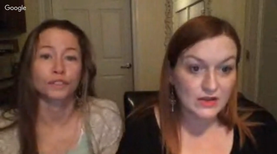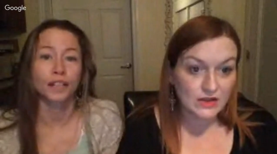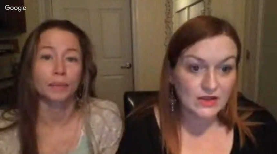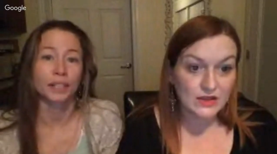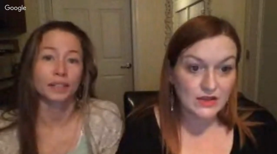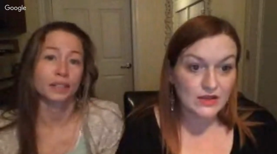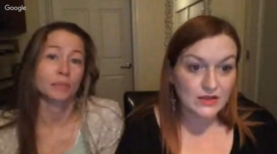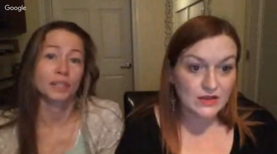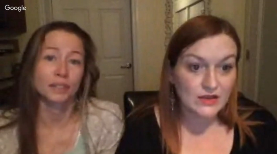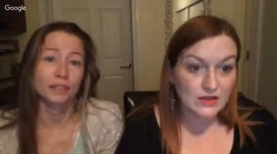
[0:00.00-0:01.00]
Speaker 1: $5. I
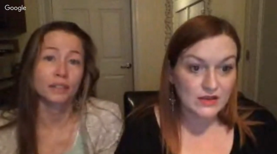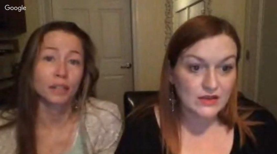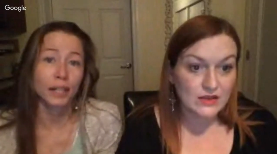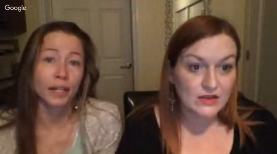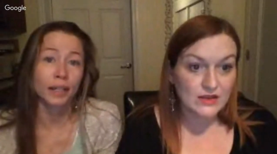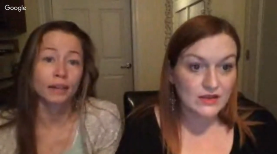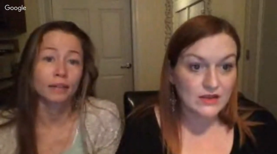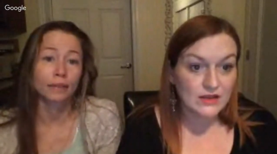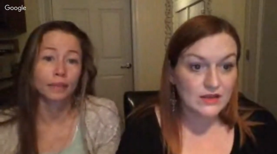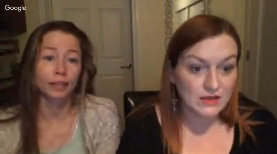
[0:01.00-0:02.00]
mean, still, hey.
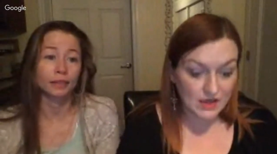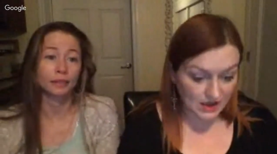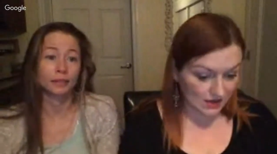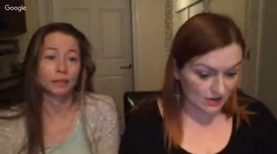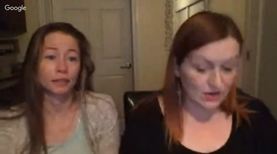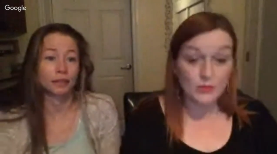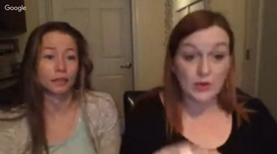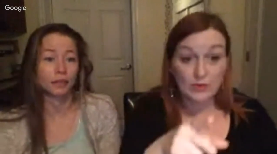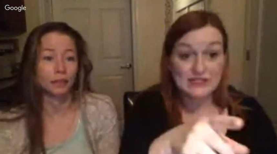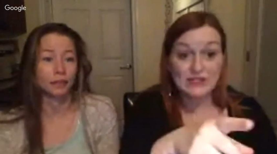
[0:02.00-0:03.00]
Speaker 2: Wow. Yeah, and
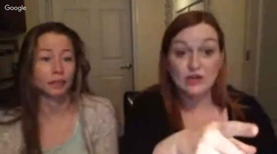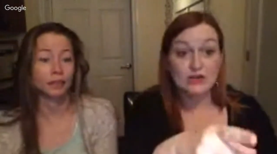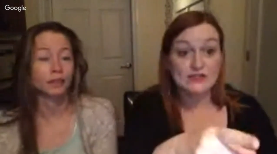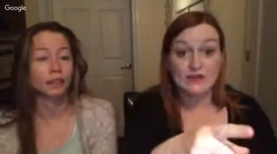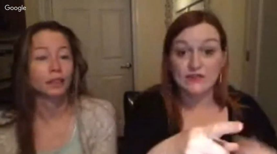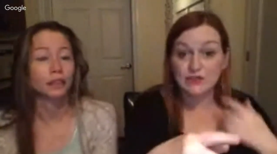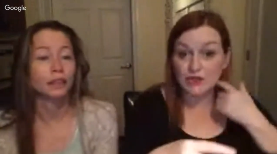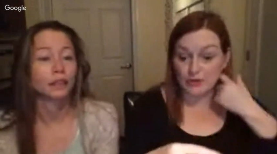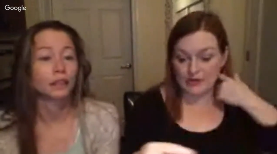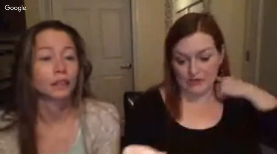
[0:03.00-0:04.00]
we did go to Salvation
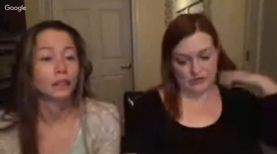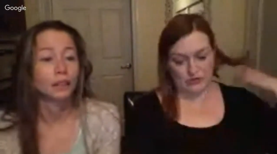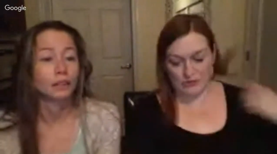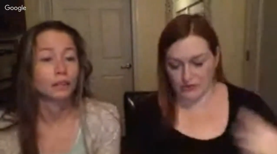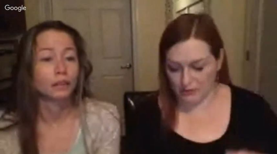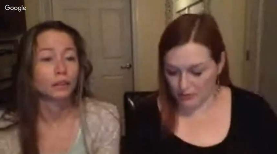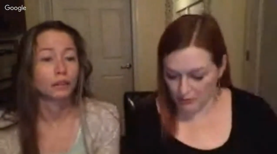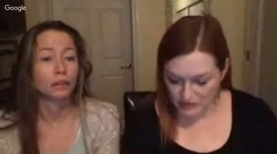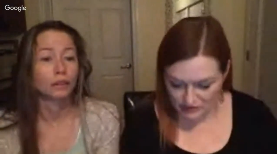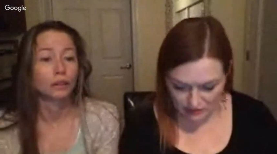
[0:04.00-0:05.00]
Army here too. So, but we're
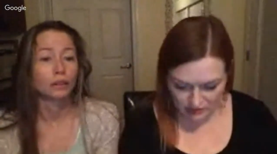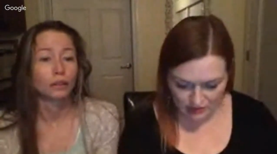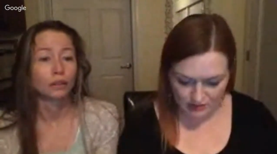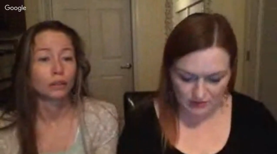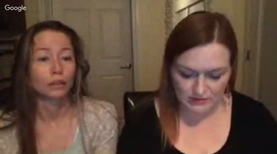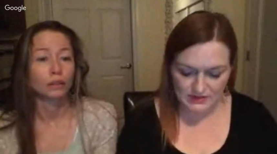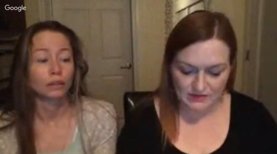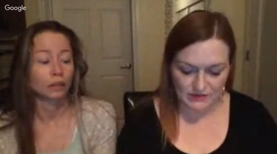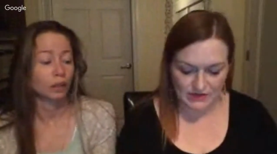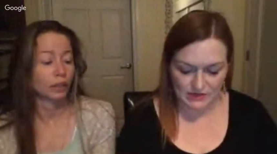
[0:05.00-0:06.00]
still on St.
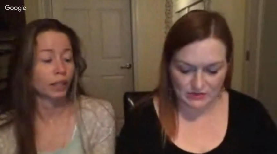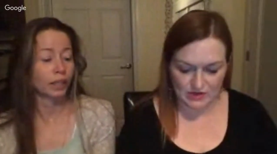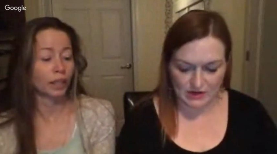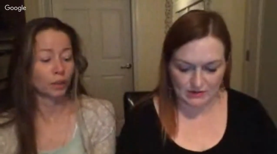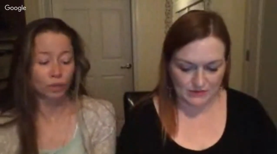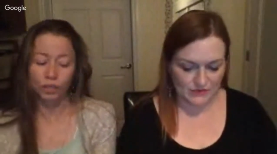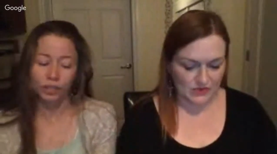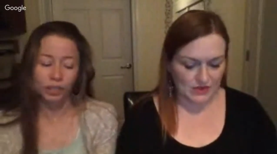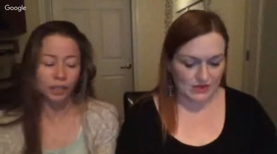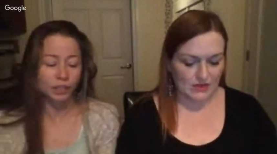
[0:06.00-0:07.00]
Vinny's. Yeah, right? Yeah, we're
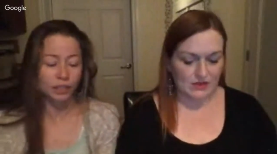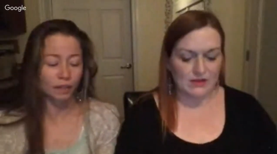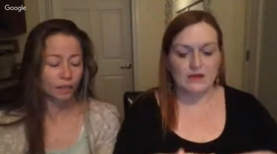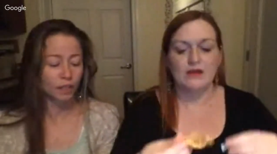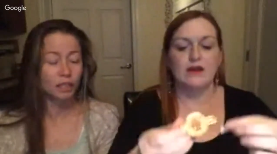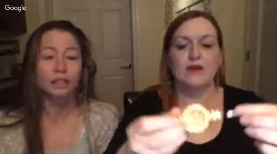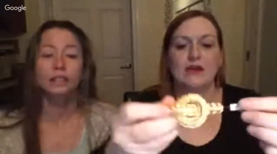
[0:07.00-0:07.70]
still on St. Vinny's. Okay,